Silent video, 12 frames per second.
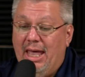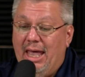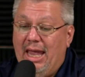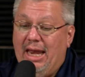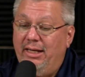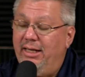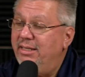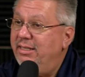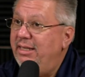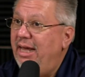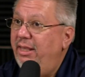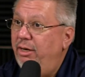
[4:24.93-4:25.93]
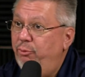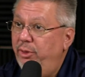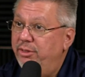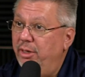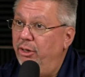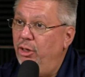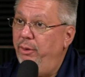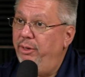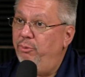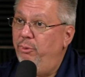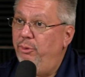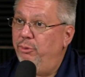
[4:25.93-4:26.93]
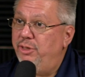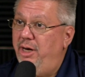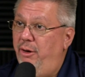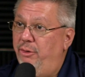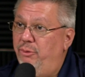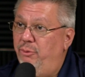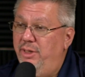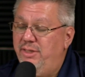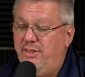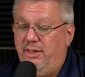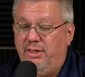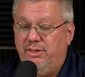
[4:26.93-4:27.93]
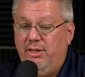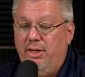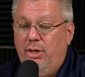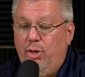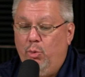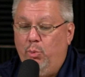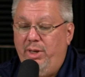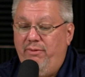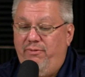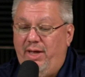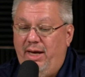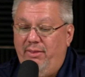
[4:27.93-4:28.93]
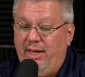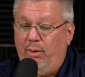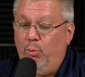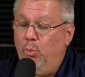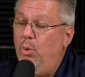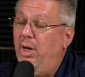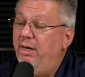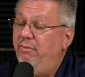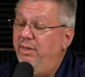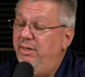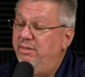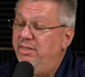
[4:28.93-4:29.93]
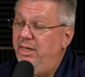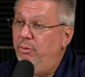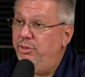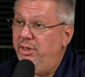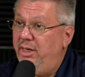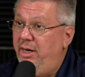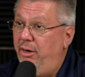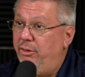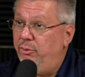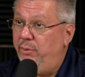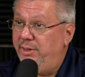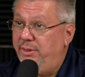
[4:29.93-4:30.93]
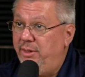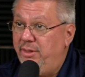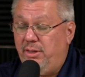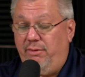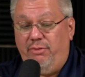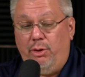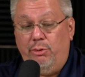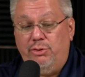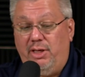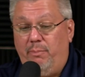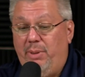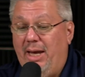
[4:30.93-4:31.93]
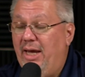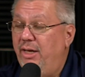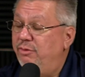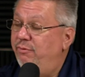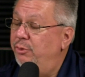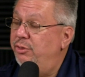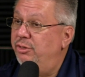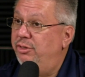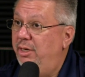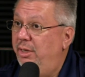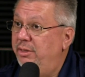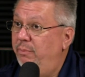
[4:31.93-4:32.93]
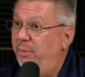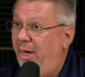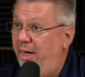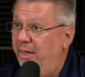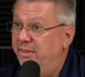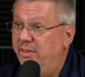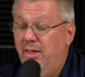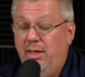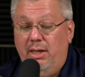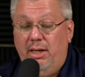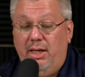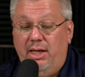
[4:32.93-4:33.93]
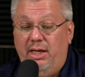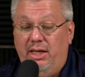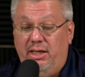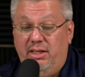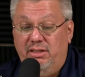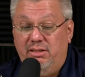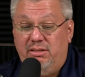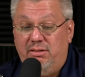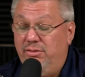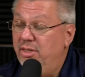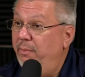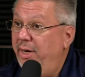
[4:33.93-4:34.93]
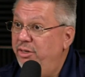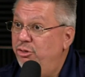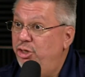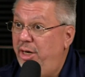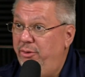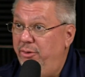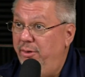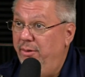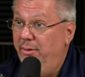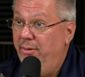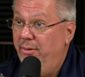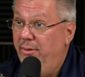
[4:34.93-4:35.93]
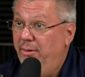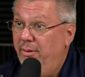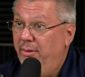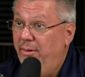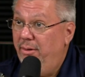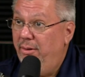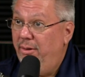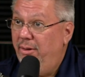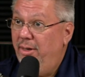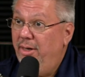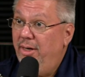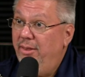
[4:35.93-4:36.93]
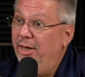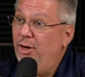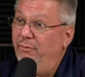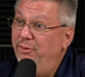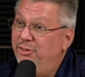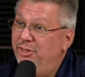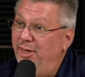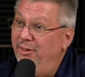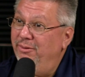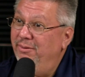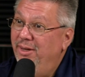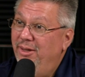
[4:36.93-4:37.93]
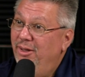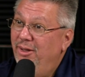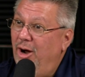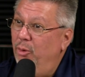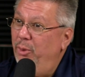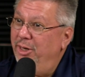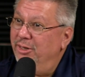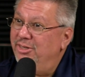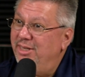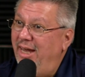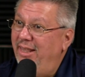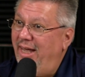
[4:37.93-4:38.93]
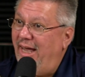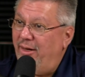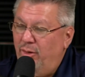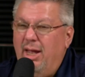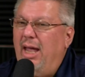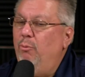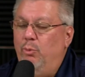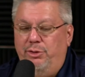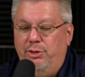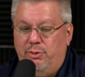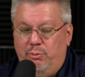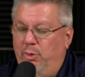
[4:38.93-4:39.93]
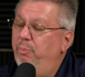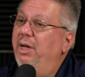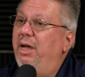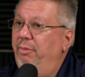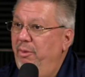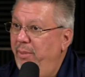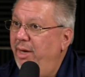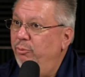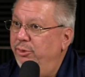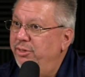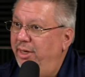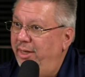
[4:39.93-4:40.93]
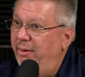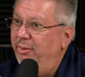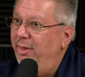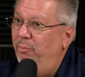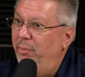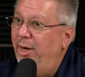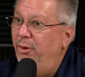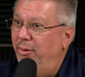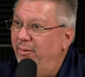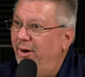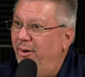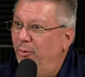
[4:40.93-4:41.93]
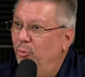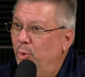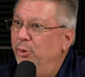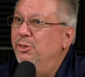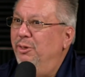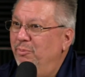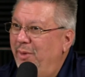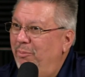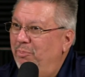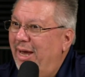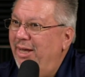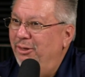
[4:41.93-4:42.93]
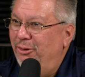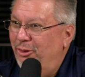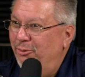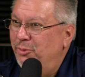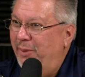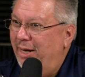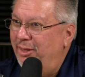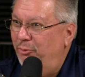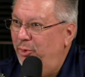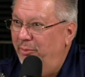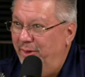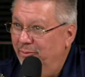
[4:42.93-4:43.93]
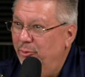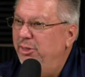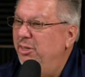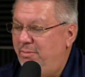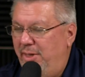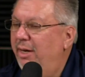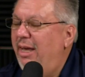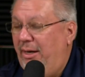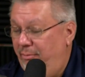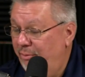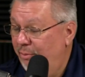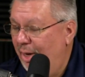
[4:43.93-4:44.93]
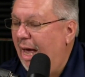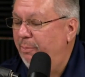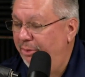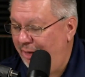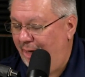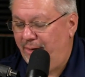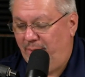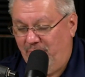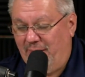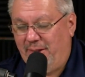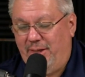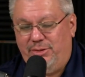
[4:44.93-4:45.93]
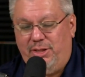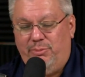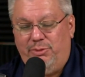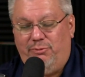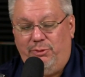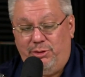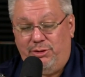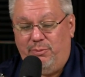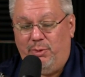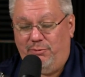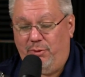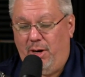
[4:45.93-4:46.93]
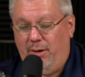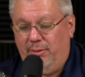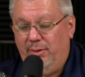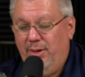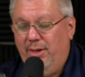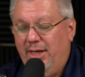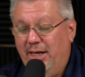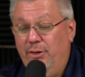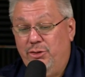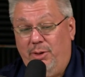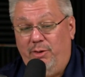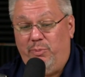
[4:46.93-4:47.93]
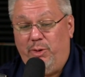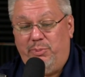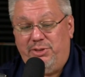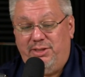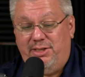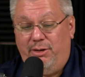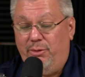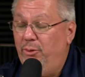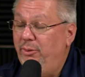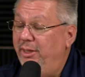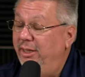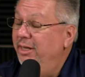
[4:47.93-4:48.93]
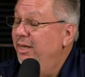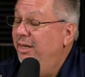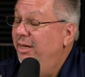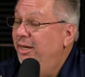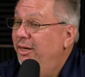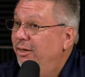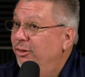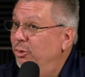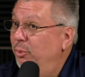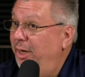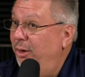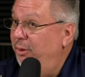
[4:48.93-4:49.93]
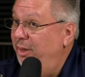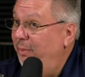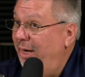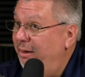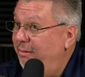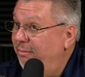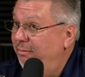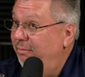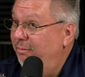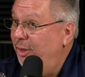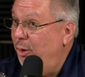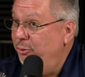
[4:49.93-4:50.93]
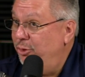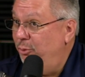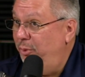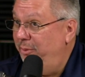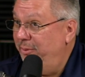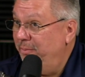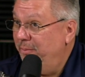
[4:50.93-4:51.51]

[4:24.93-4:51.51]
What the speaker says: And let's say that if we start going through those characteristics, we find that one of the distinguishing characteristics of those that pay us versus doesn't pay us is somebody's gender. Then all of a sudden, are we going to say that, and we'll pick on the men, we'll say that men are worse at paying their loans back than women. We'll just, again, hypothetical, make that assumption for our illustrative purposes here only. Do we only make loans to women?